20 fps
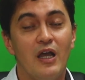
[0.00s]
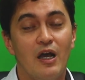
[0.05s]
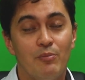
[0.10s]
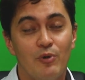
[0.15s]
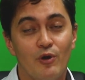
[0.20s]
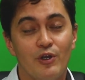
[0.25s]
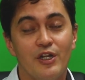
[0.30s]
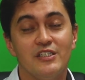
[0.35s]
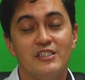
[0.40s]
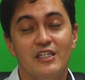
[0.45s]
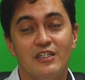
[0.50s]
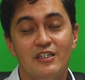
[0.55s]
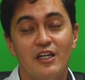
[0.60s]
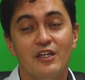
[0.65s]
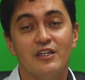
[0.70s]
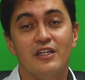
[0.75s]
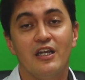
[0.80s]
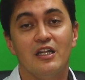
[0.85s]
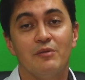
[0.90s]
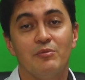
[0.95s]
body's
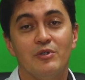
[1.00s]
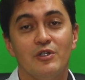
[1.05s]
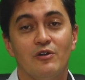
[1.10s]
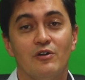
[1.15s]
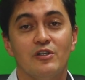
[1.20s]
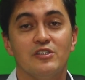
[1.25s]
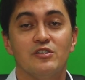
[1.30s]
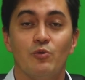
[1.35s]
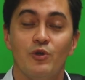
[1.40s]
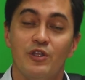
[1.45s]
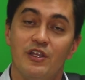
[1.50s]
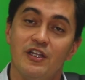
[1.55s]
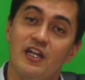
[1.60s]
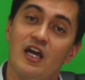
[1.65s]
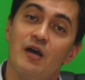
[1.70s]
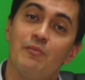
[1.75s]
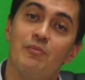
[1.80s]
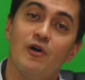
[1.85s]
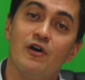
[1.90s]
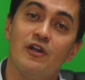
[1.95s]
endocannabinoids within
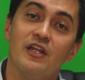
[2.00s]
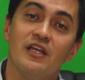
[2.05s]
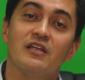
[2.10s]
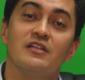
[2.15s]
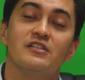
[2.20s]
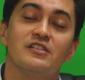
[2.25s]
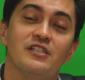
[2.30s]
our body.